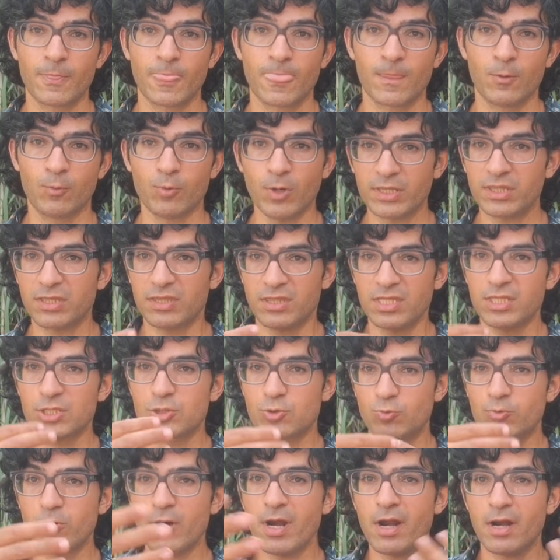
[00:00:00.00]
what
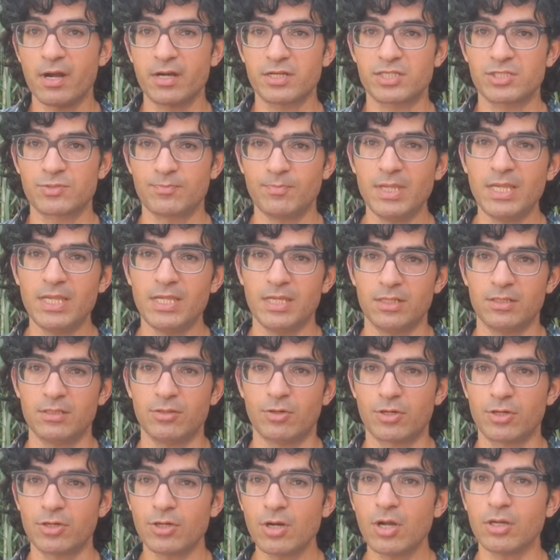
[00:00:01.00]
these words mean
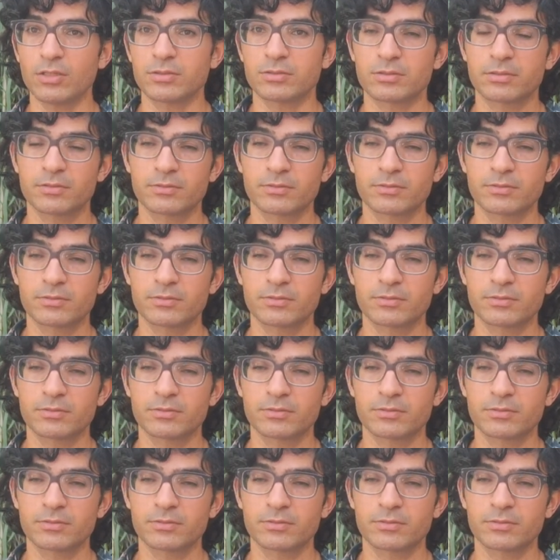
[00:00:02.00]
or not,